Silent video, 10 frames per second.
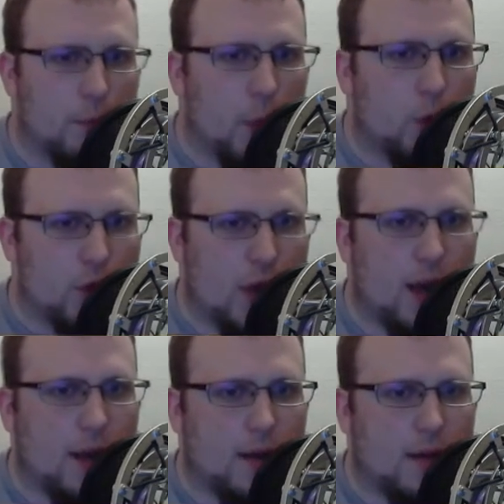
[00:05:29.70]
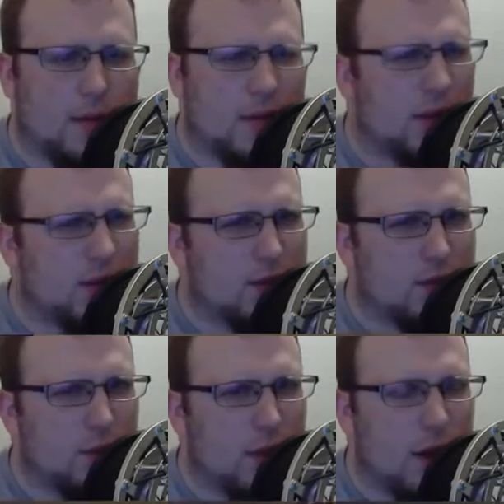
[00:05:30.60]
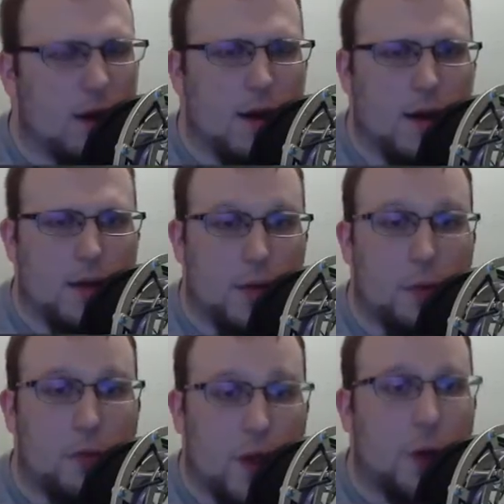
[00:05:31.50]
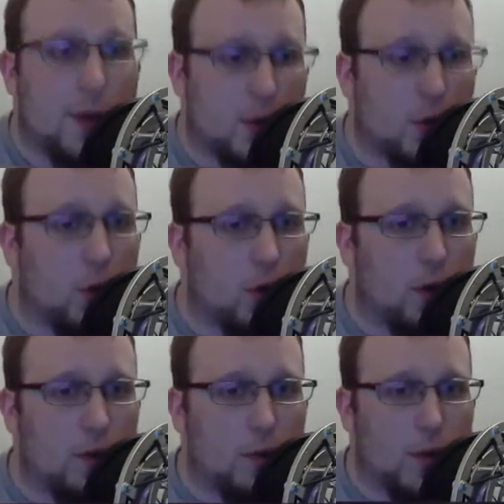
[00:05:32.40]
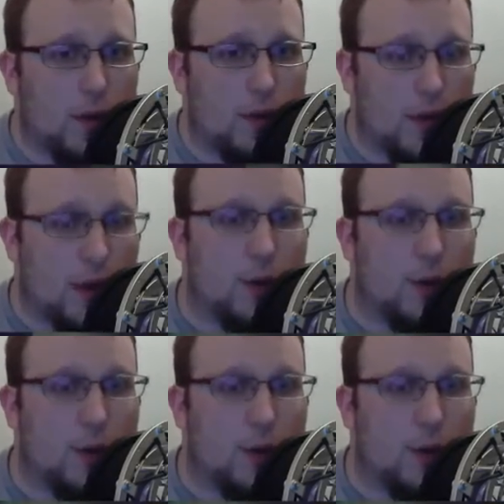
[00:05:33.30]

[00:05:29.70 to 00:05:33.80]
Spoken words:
Mojang, I think that's who they are. They're very cool they